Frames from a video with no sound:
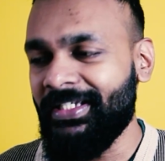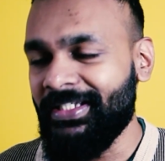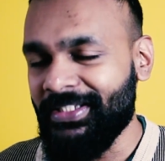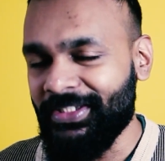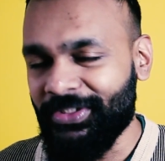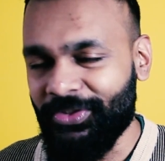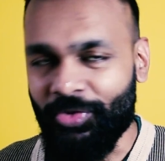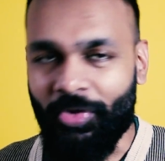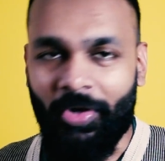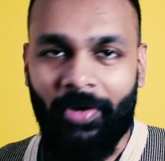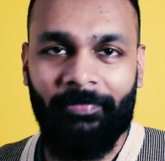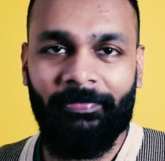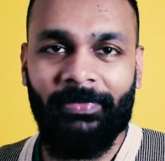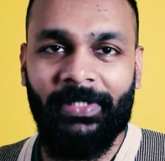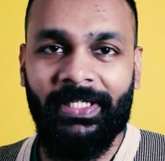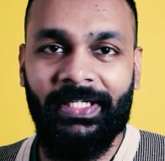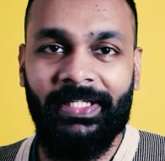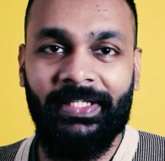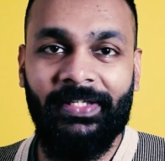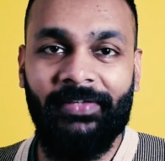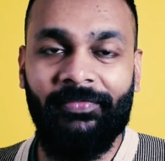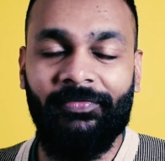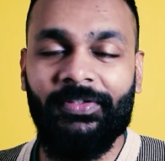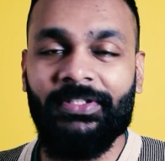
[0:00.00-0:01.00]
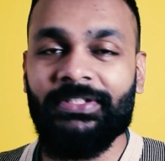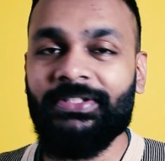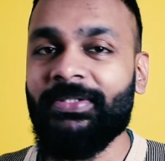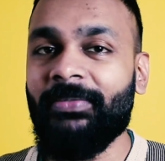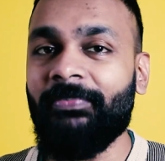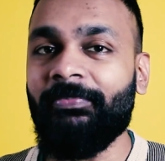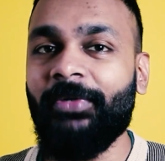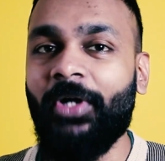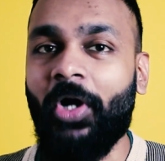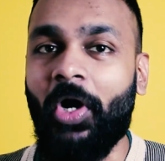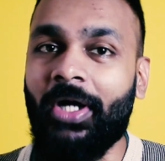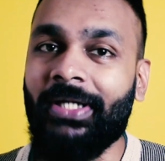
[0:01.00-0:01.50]
So I'm gonna give you
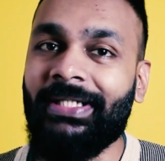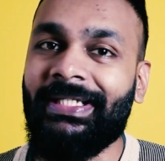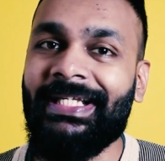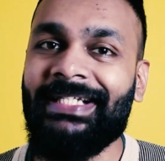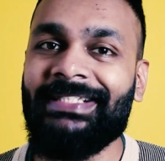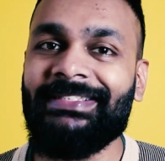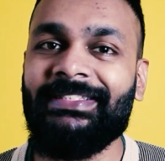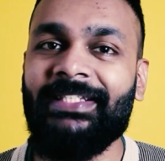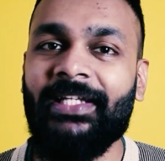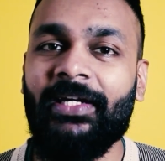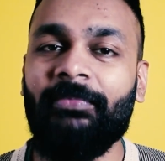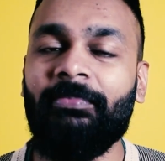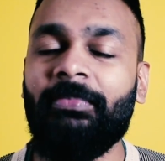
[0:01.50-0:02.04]
some context here,